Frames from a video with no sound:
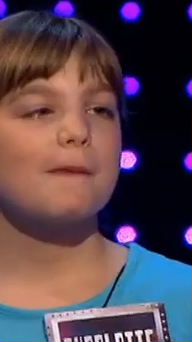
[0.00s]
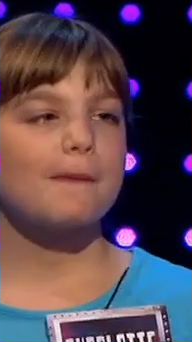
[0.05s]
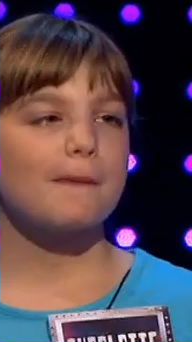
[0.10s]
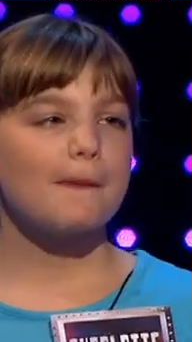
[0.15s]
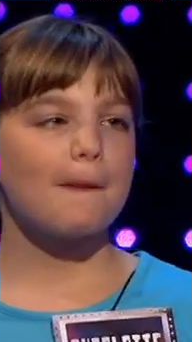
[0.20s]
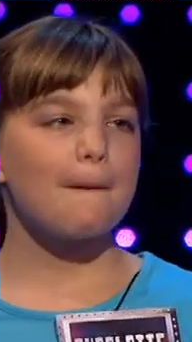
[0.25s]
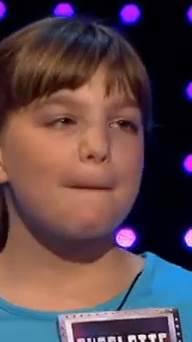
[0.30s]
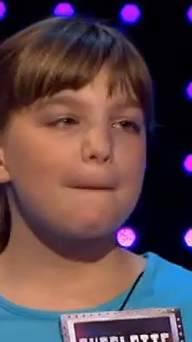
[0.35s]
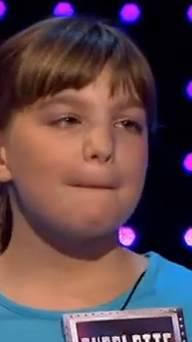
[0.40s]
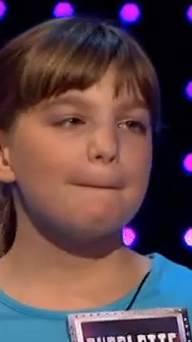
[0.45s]
the
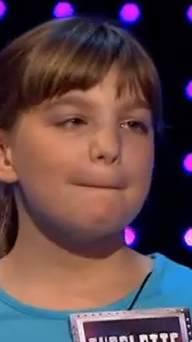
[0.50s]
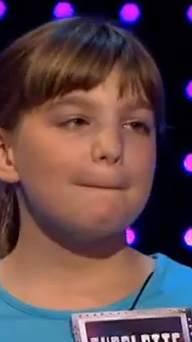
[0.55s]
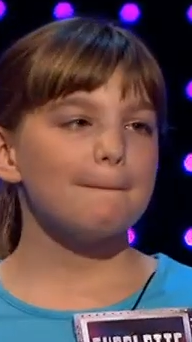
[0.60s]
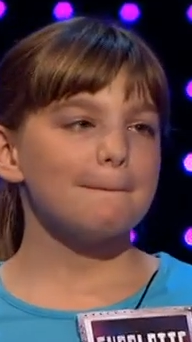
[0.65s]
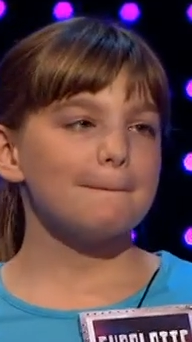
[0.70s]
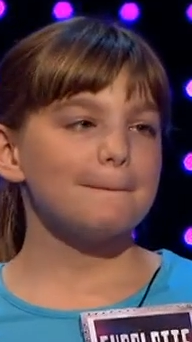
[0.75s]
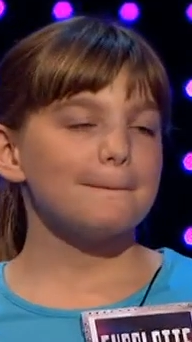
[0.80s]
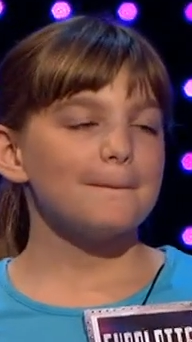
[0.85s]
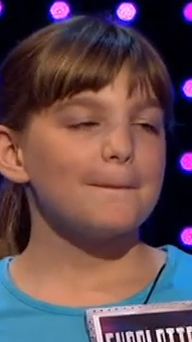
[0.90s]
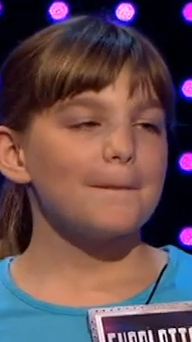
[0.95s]

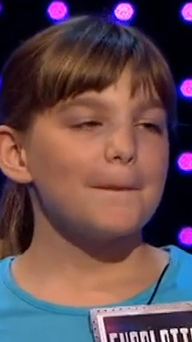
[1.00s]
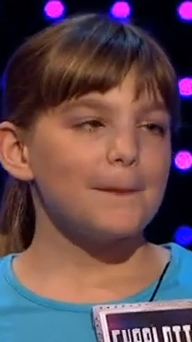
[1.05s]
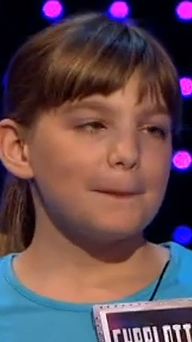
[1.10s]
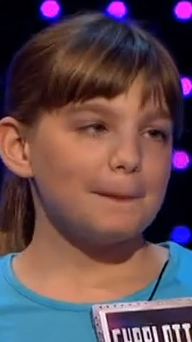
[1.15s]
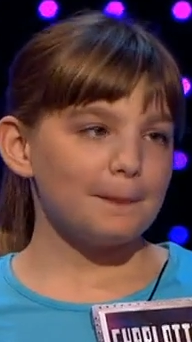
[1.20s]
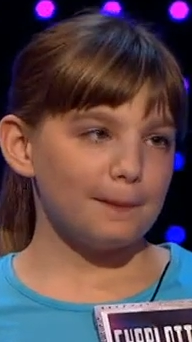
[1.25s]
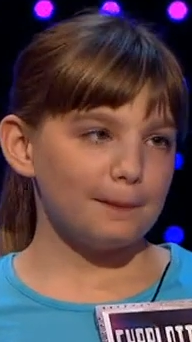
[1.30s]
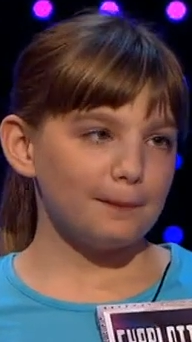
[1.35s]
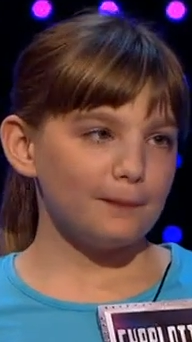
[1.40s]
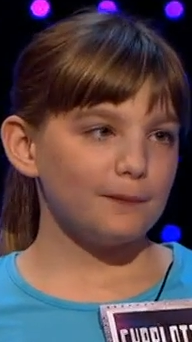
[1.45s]
longest
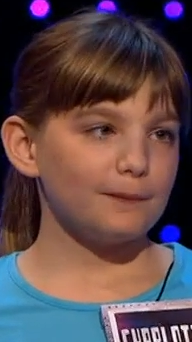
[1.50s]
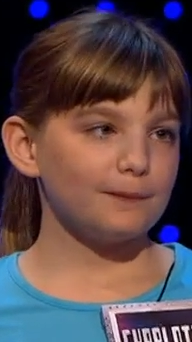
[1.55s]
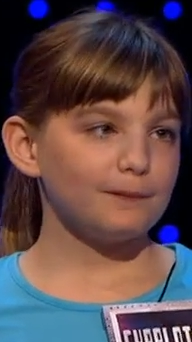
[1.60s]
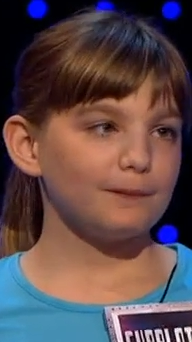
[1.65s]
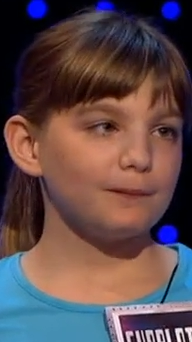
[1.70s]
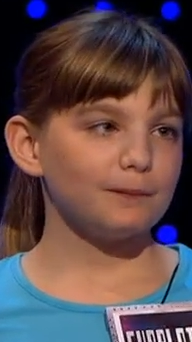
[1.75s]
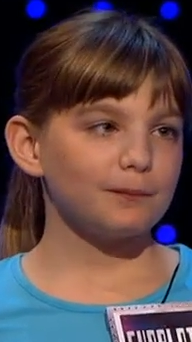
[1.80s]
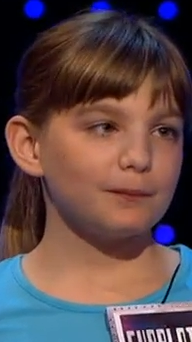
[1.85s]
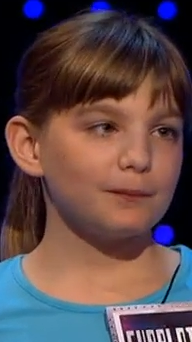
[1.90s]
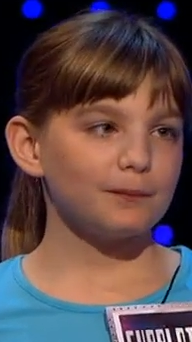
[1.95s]
out of the
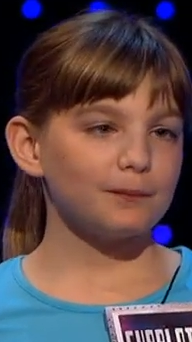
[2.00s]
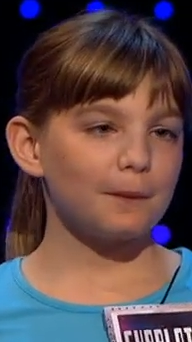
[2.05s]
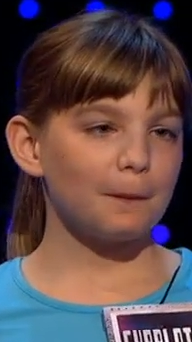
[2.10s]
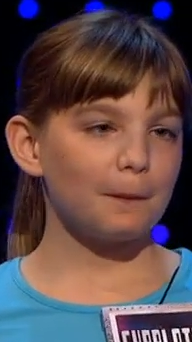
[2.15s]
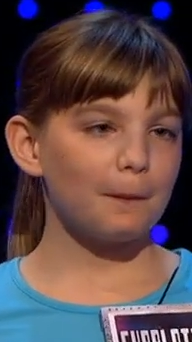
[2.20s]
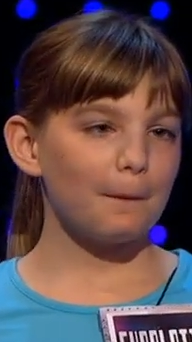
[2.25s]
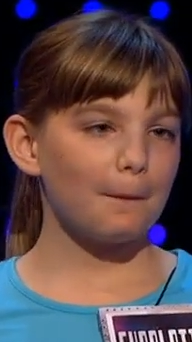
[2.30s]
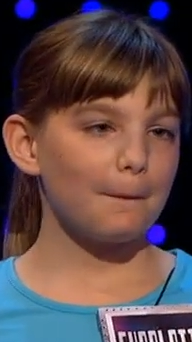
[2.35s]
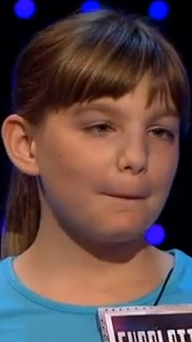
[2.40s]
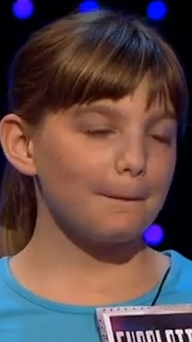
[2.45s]
first two
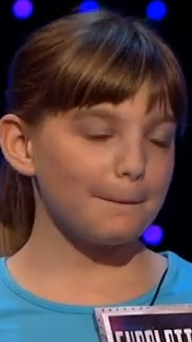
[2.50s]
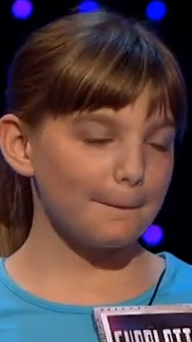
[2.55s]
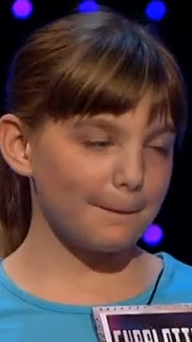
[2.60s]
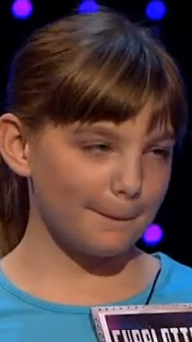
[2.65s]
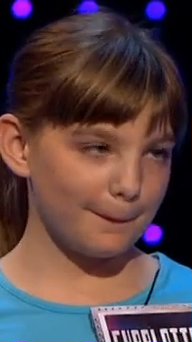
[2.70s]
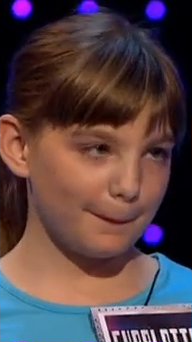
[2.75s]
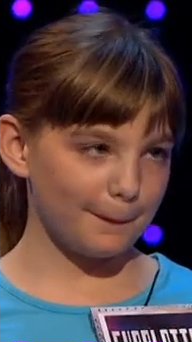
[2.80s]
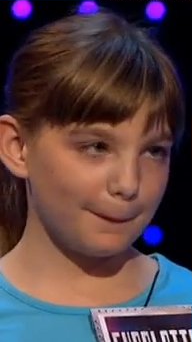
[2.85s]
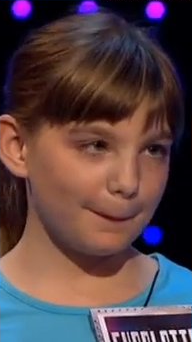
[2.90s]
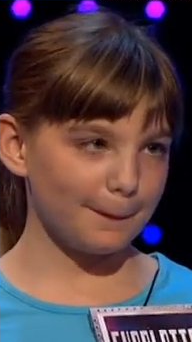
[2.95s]
rounds,
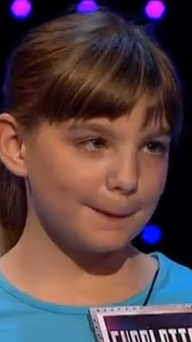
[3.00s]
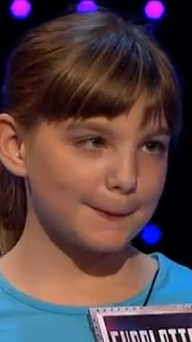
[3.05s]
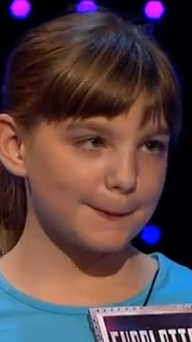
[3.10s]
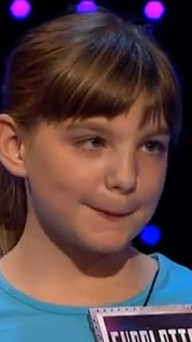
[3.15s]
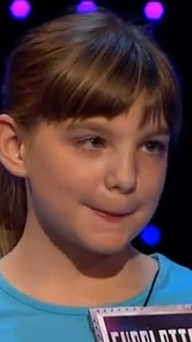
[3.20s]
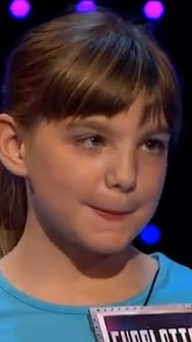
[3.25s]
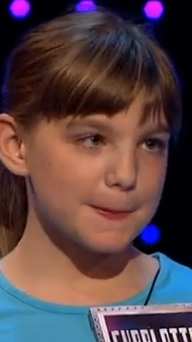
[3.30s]
so you get to